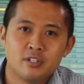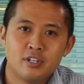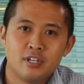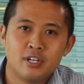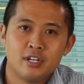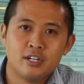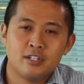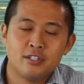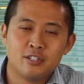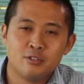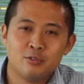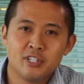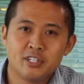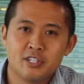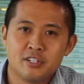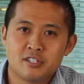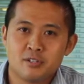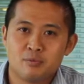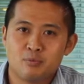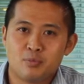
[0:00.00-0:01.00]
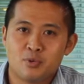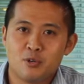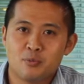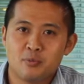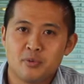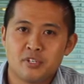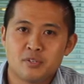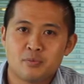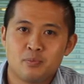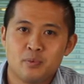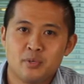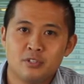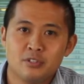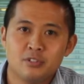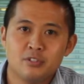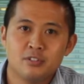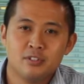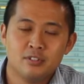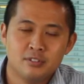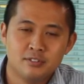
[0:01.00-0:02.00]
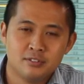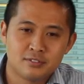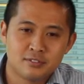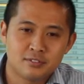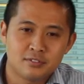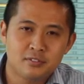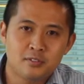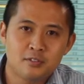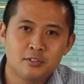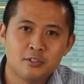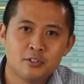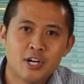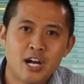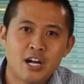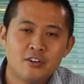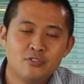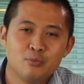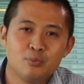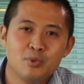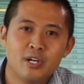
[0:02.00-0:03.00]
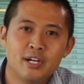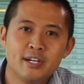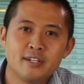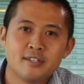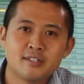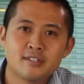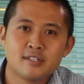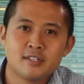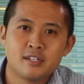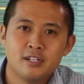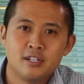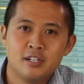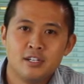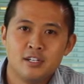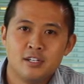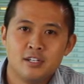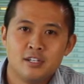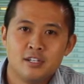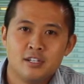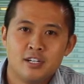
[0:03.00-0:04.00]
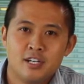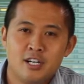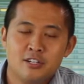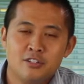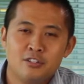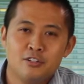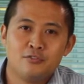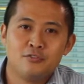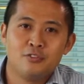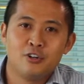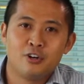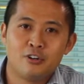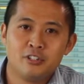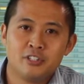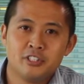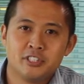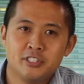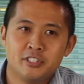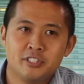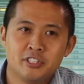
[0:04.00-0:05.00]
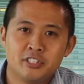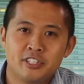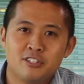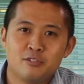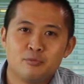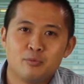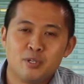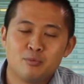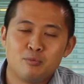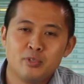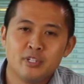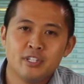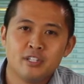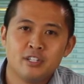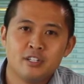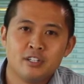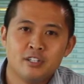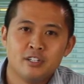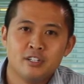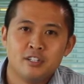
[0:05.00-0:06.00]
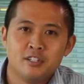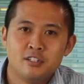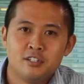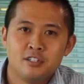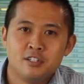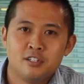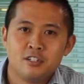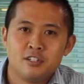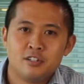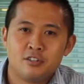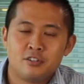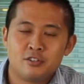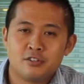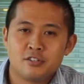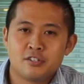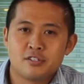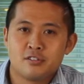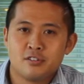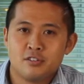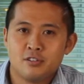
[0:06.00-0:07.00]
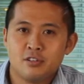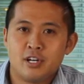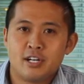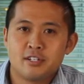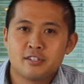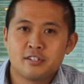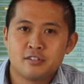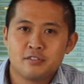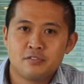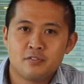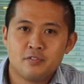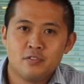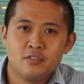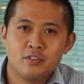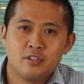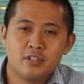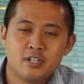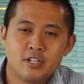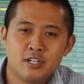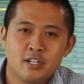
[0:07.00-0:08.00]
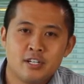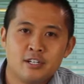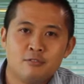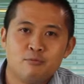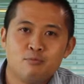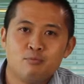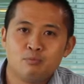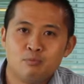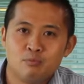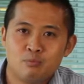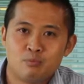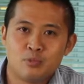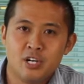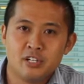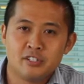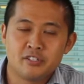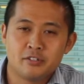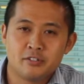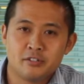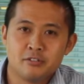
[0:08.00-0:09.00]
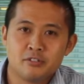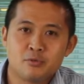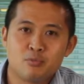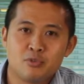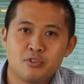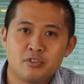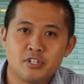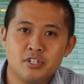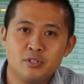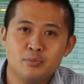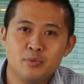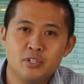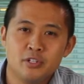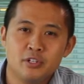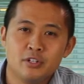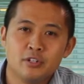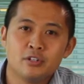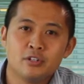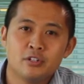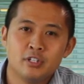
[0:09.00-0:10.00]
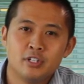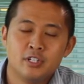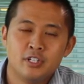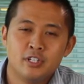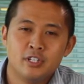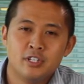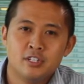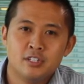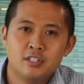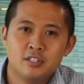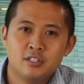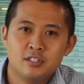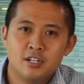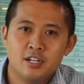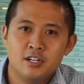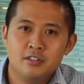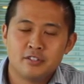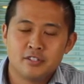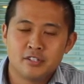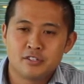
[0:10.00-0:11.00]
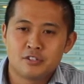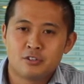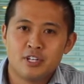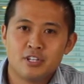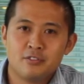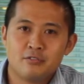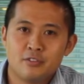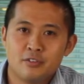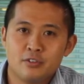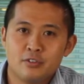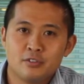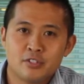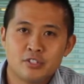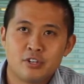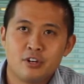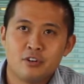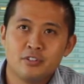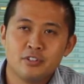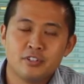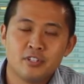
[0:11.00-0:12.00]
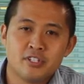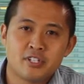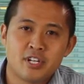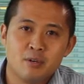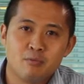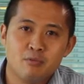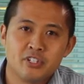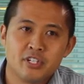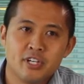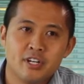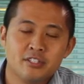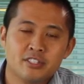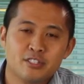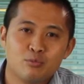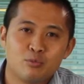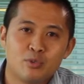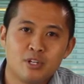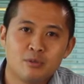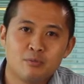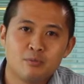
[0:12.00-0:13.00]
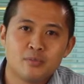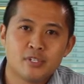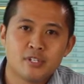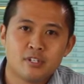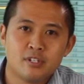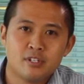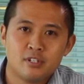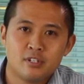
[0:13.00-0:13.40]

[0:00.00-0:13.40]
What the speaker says: Eureka is a purpose-built graph appliance. You have large in-shared memory. There's lots of processors per CPU. And this is great for solving these type of challenging problems.